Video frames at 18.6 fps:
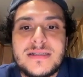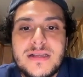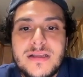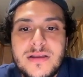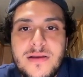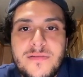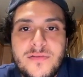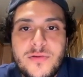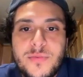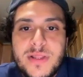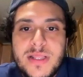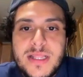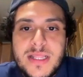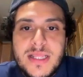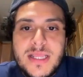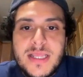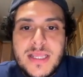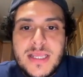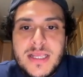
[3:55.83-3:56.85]
government
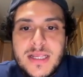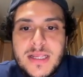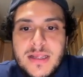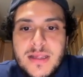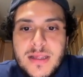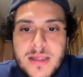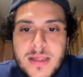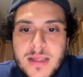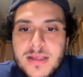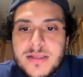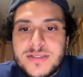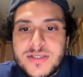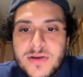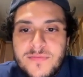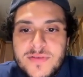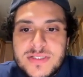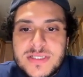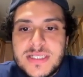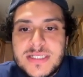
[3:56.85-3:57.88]

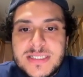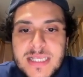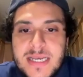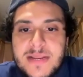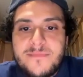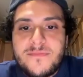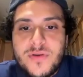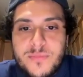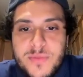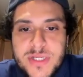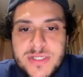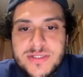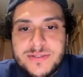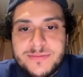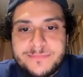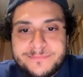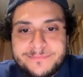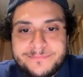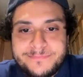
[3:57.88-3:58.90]
services and information.
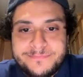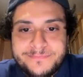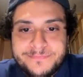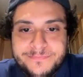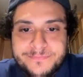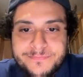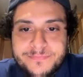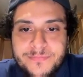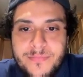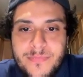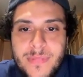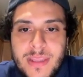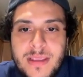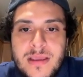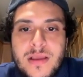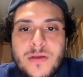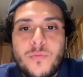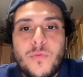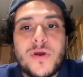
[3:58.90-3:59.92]

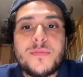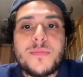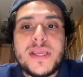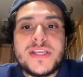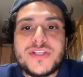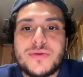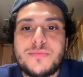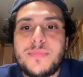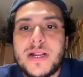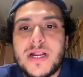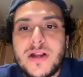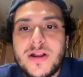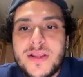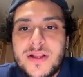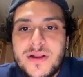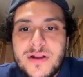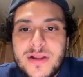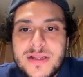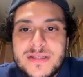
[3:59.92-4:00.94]
One major
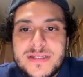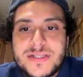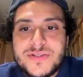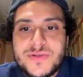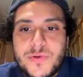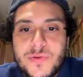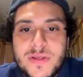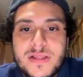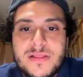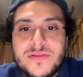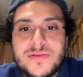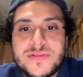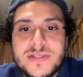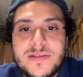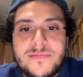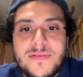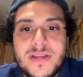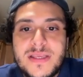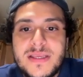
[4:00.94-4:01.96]
barrier in digital
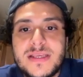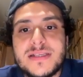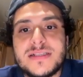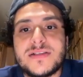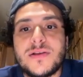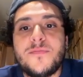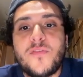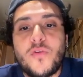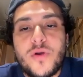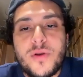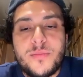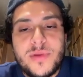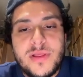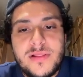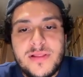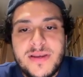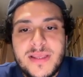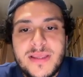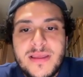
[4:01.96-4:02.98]
inclusivity is
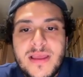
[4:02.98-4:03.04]
affordability.